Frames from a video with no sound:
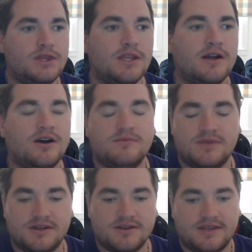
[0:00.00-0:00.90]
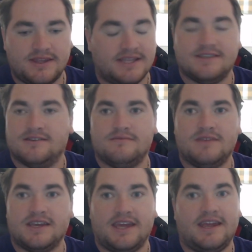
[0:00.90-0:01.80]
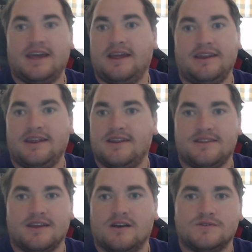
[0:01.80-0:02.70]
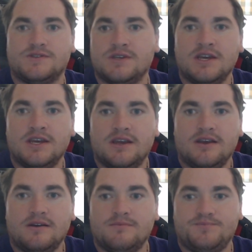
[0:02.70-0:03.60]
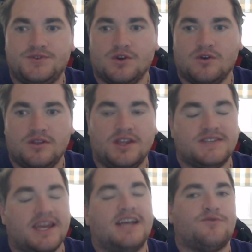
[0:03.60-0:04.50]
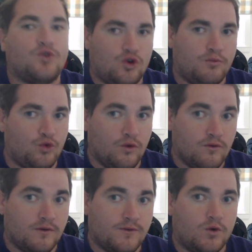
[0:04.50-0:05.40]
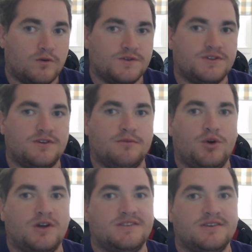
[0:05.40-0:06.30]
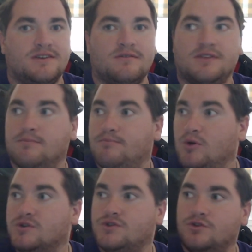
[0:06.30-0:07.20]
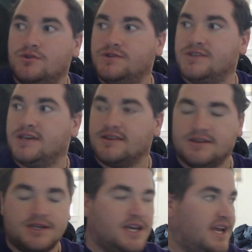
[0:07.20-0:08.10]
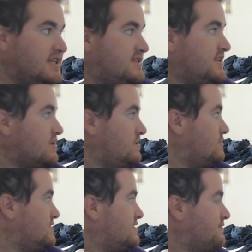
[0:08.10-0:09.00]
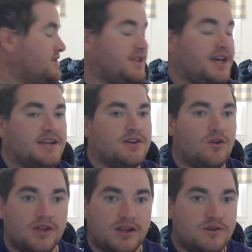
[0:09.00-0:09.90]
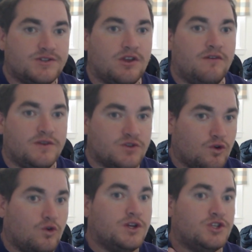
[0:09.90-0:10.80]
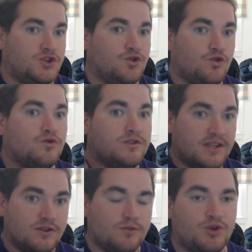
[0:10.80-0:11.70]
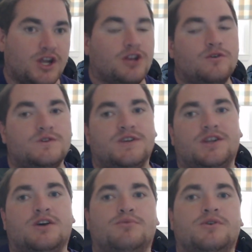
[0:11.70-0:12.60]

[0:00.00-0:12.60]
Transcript: and that's it. I can't add anything else. So unless I ask for her approval, of course. Like posters, like and stickers and stuff like that, all that other stuff is gonna go into the brand new setup.